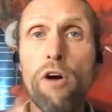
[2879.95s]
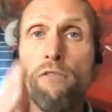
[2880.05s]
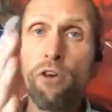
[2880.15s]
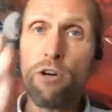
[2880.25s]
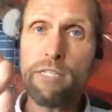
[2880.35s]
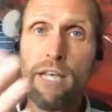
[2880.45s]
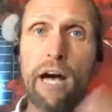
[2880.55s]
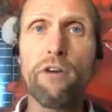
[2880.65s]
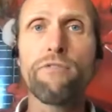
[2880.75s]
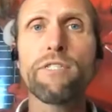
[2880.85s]
for
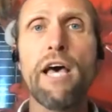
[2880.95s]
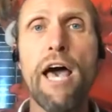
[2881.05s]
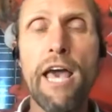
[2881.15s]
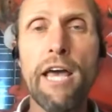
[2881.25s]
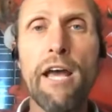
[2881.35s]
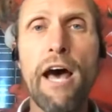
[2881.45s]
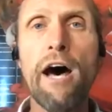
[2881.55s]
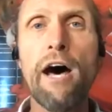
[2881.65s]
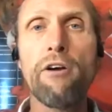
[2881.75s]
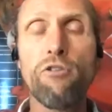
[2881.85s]
yourselves in
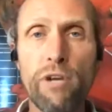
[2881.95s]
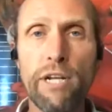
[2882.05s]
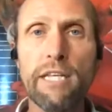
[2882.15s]
a grid